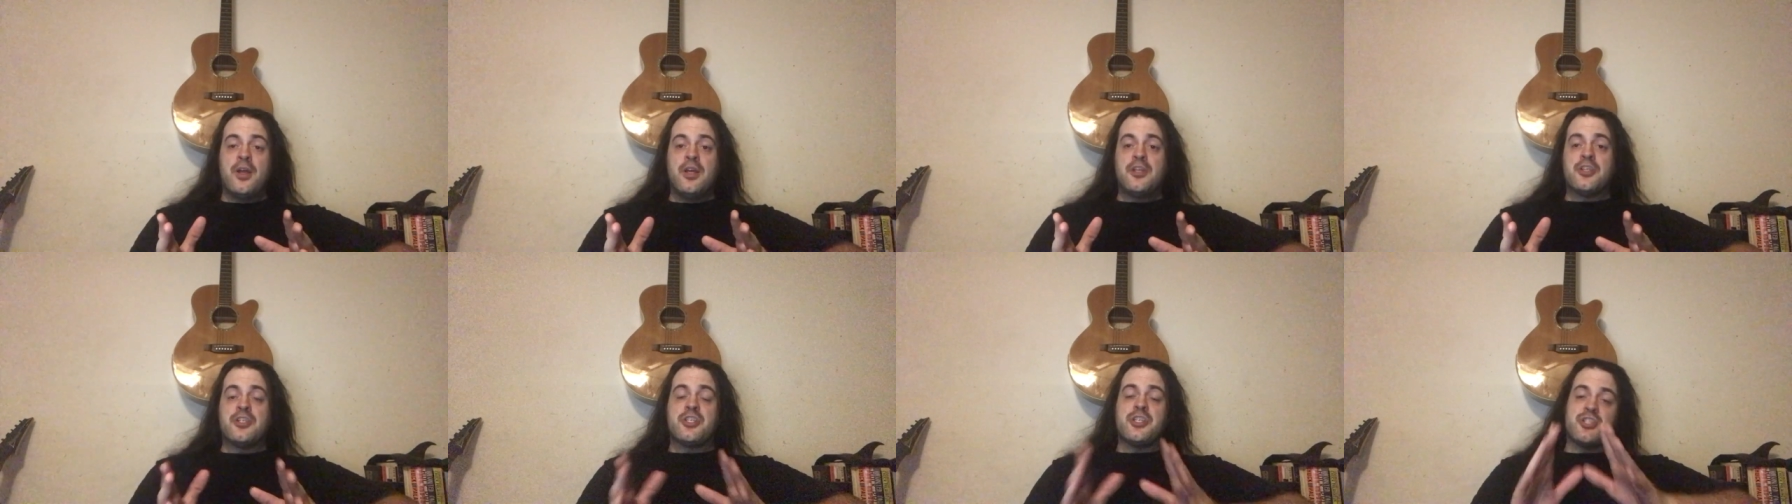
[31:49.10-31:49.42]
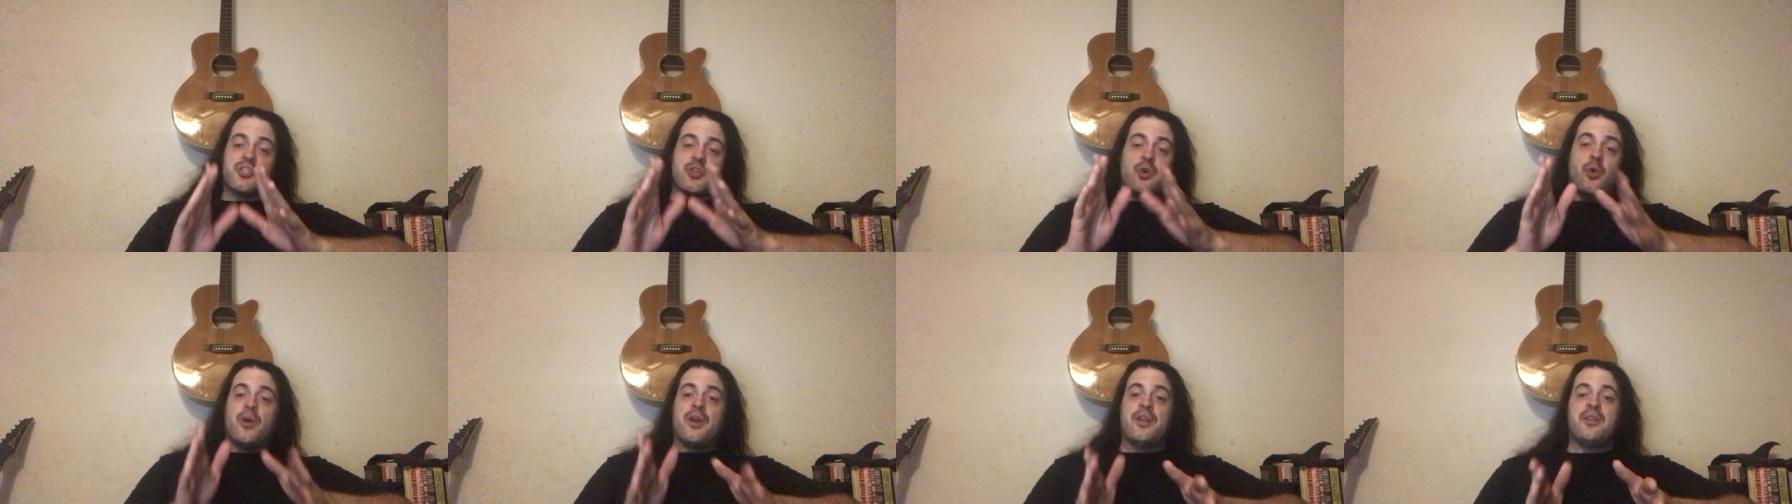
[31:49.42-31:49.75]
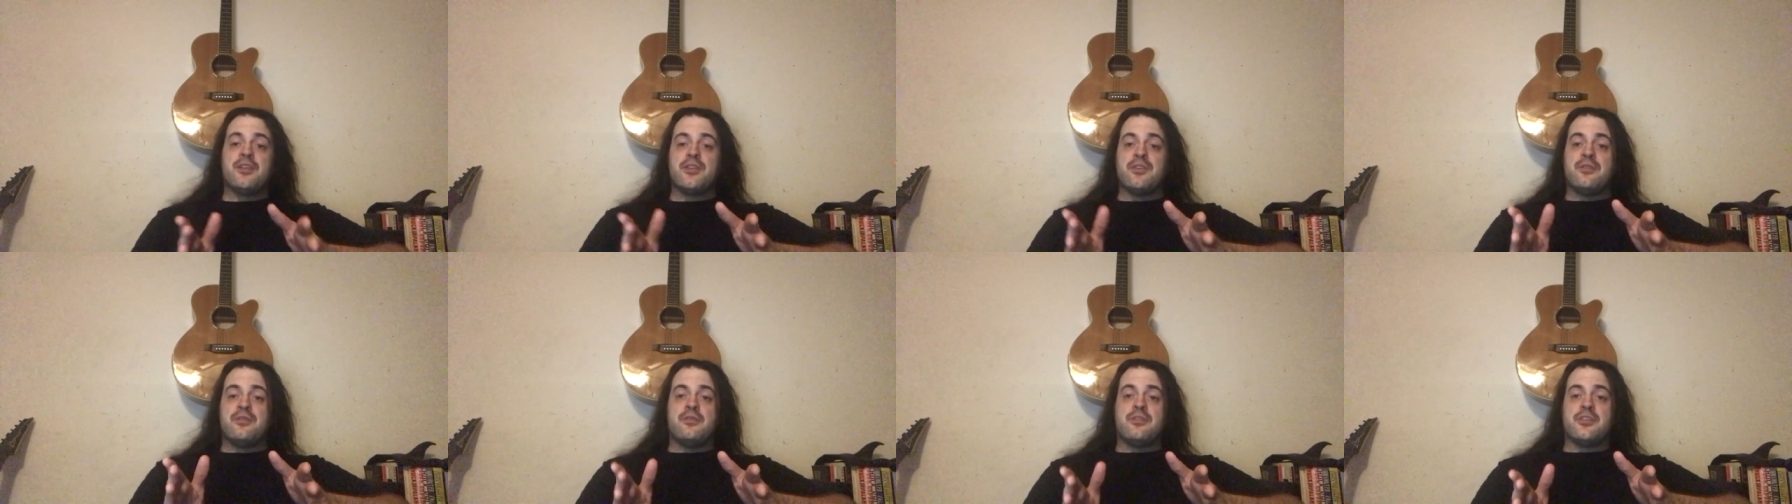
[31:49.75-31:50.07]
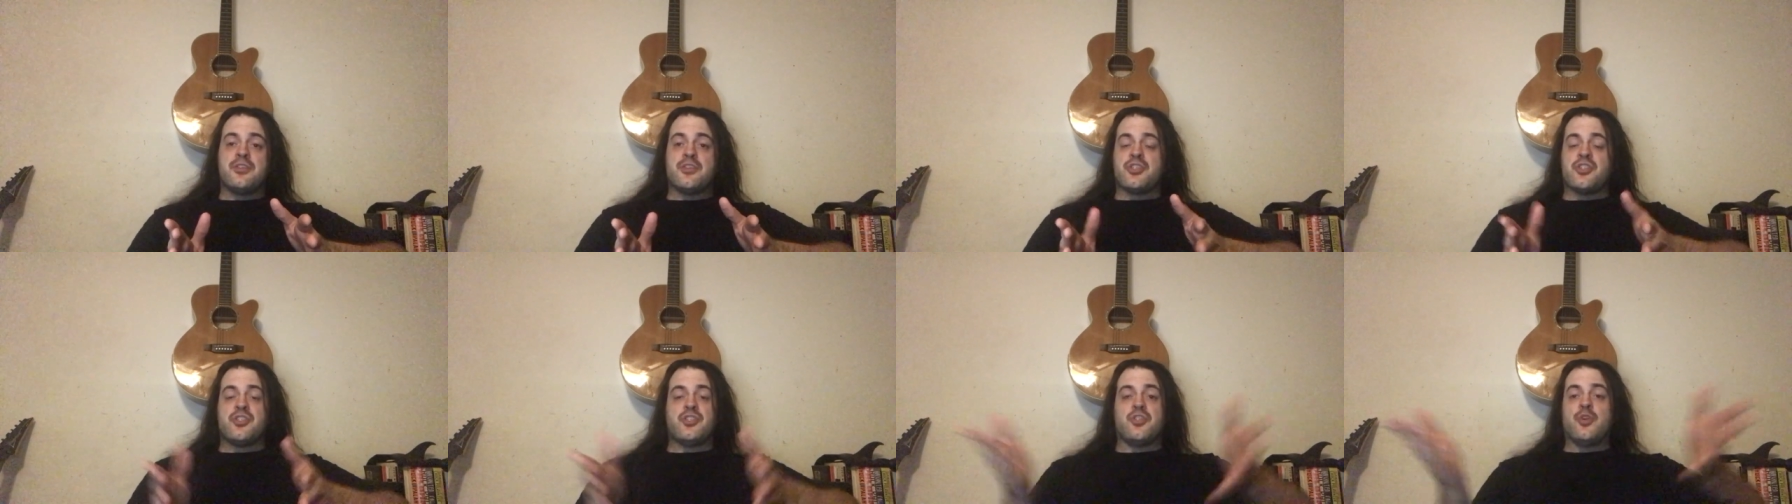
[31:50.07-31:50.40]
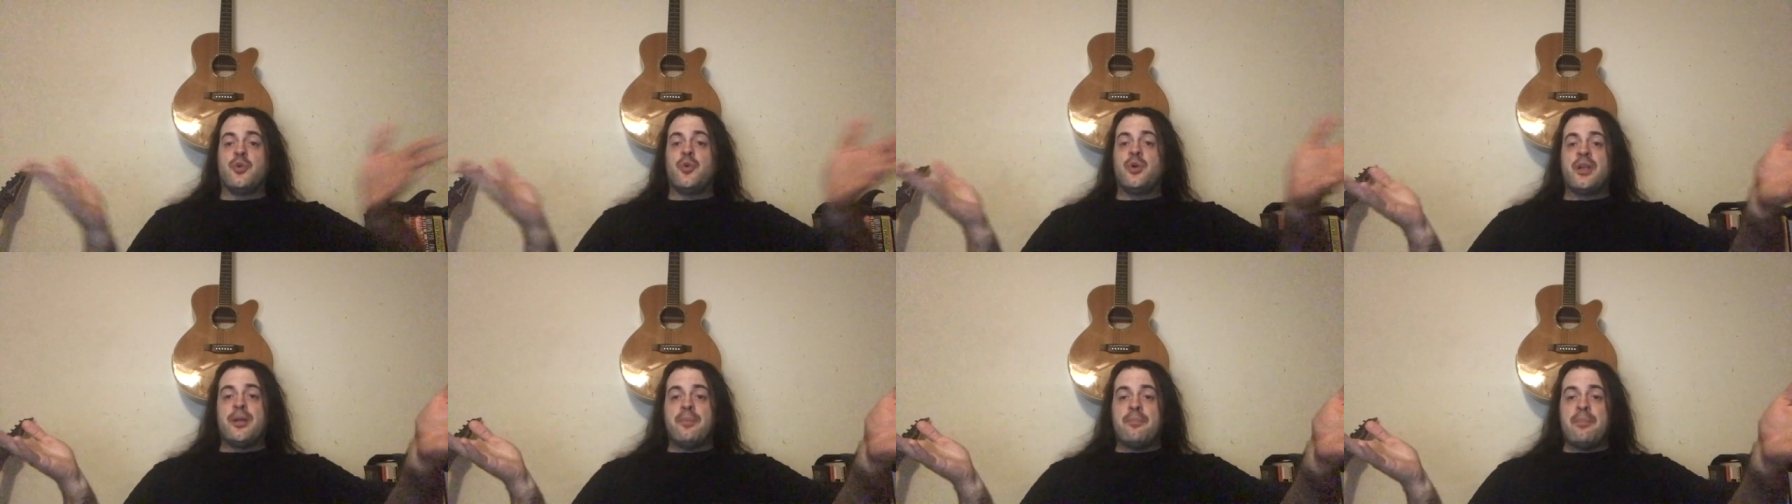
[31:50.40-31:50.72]
she's going to just
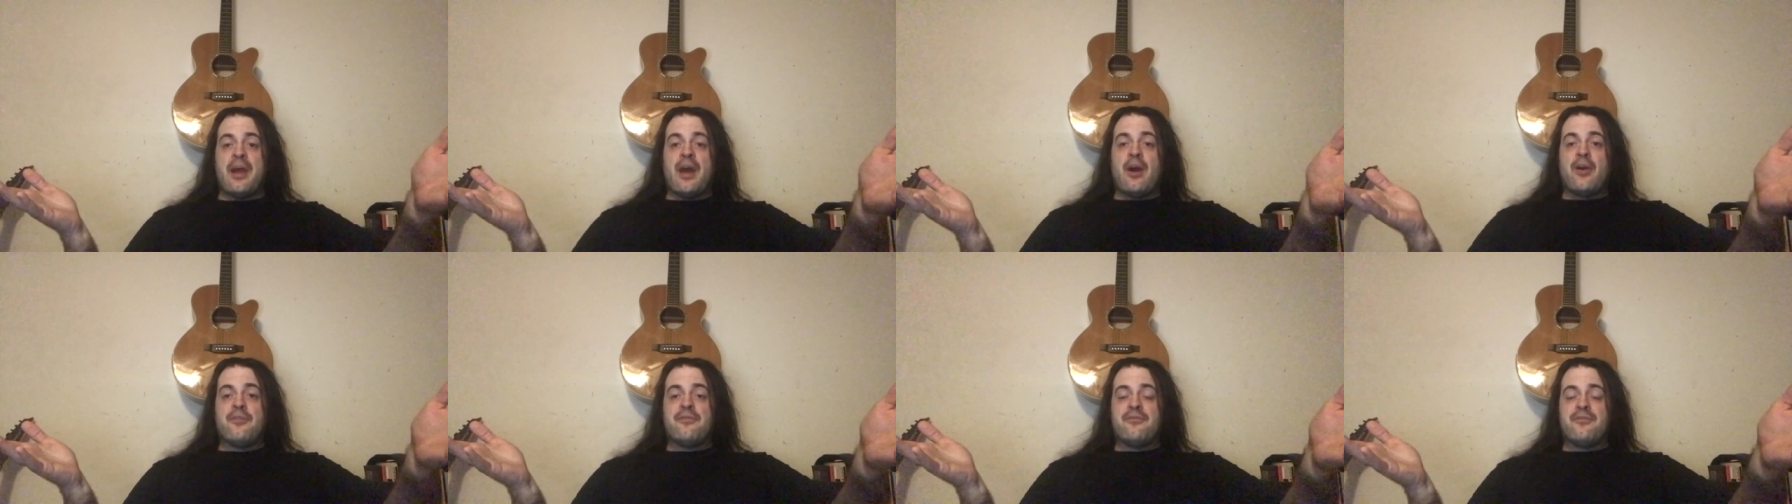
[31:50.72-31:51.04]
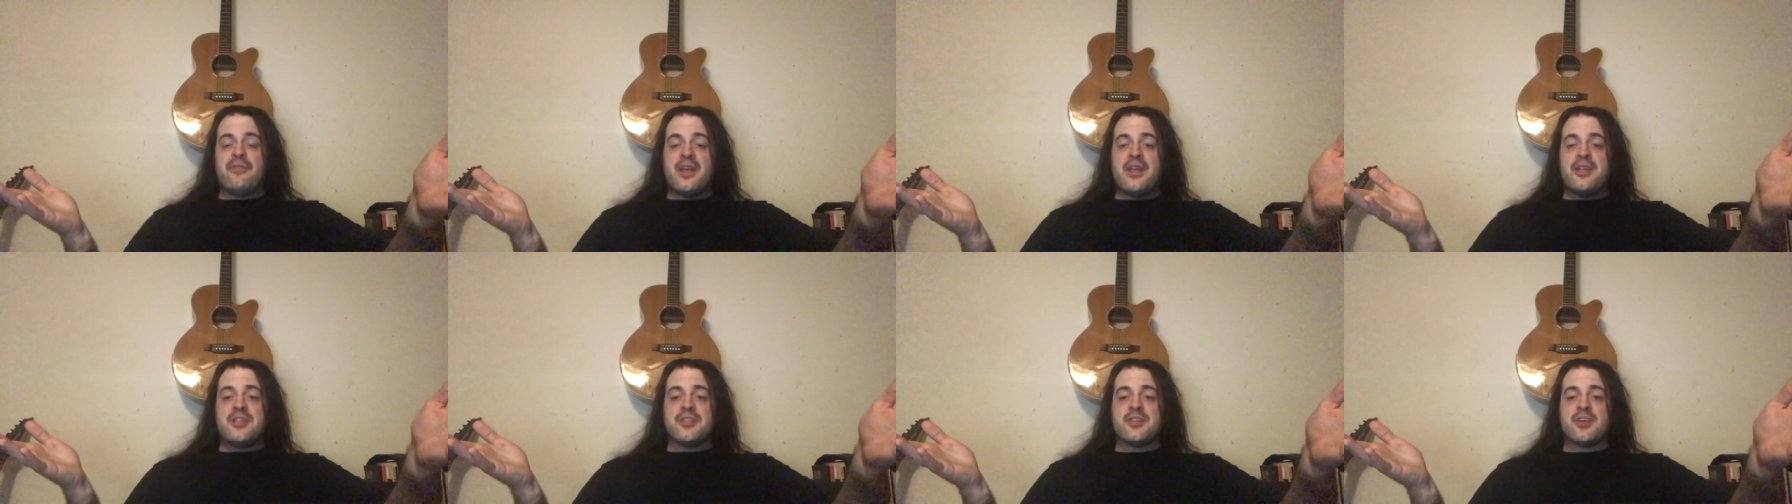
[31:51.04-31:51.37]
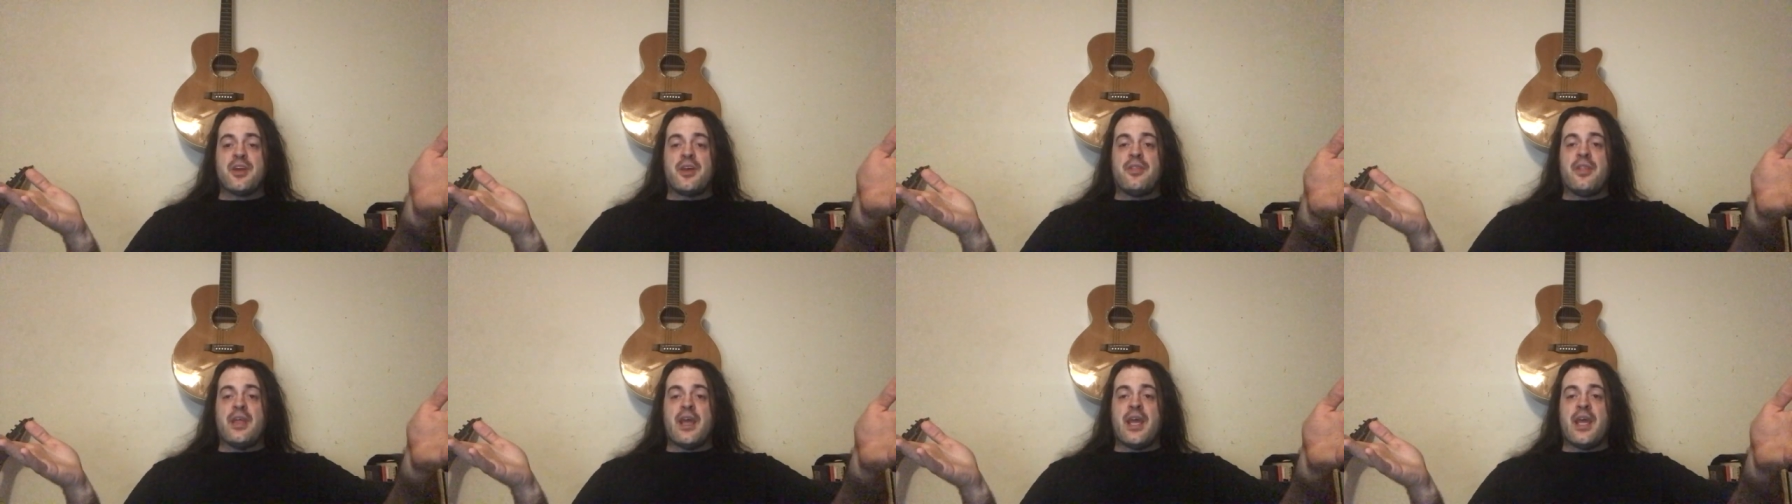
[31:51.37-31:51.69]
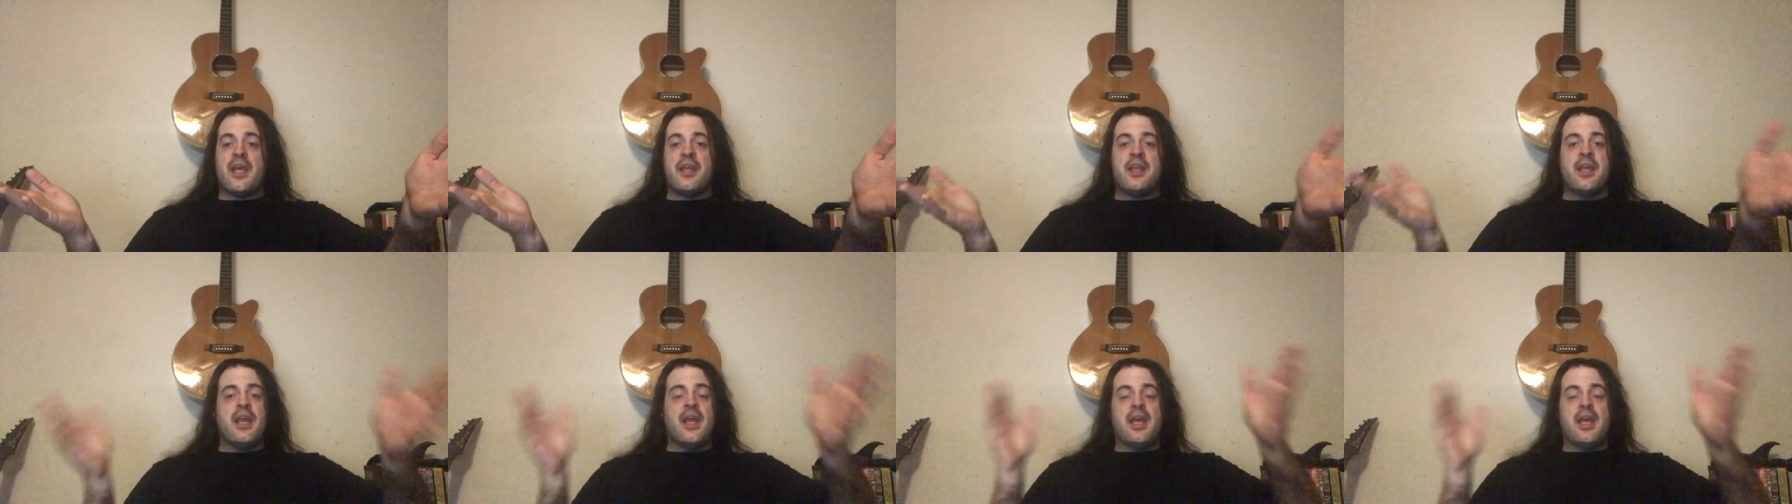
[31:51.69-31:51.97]
do an about face on that